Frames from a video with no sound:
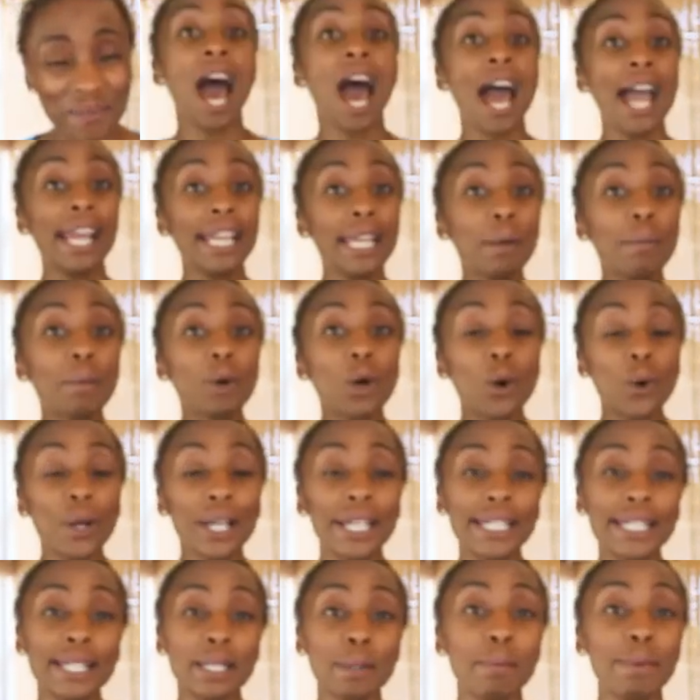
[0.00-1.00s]
I am
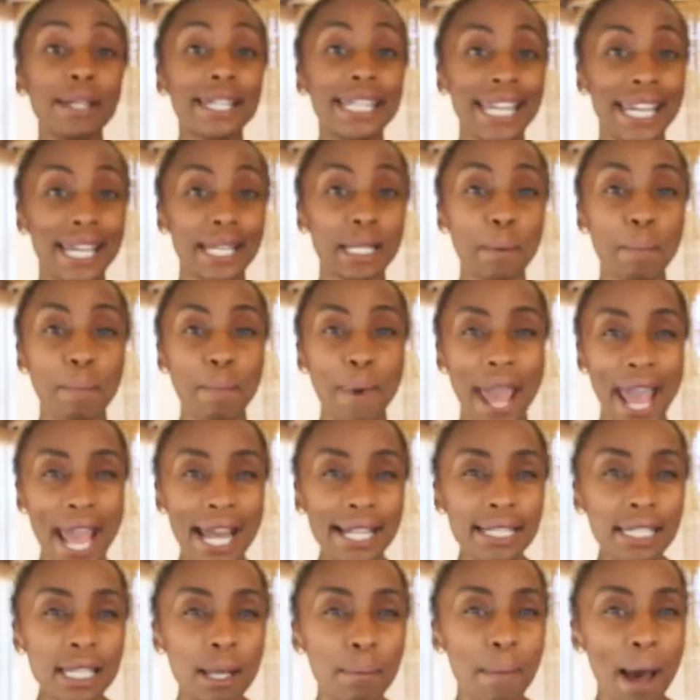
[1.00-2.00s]
going to begin
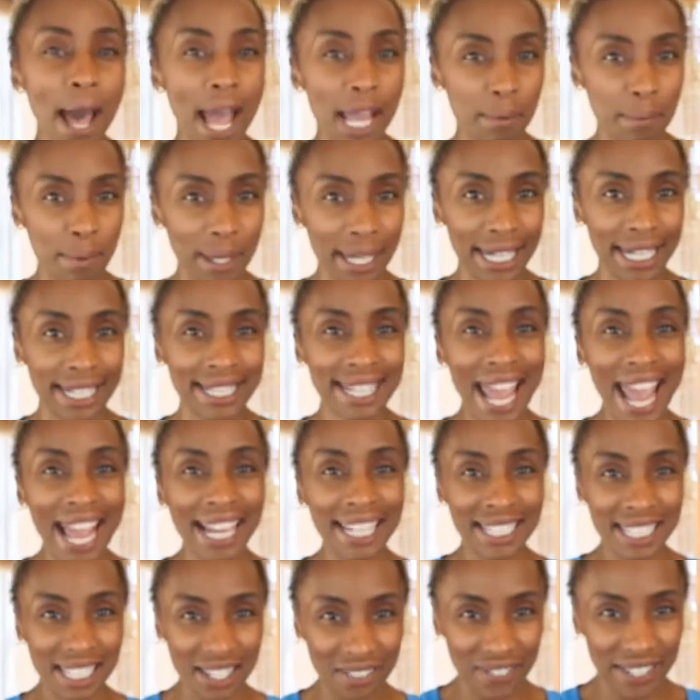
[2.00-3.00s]
pantomiming an
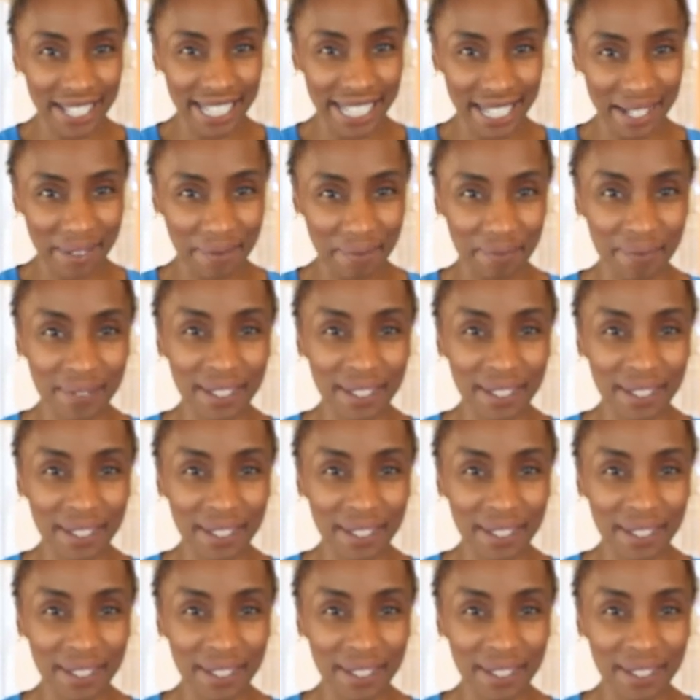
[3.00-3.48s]
activity.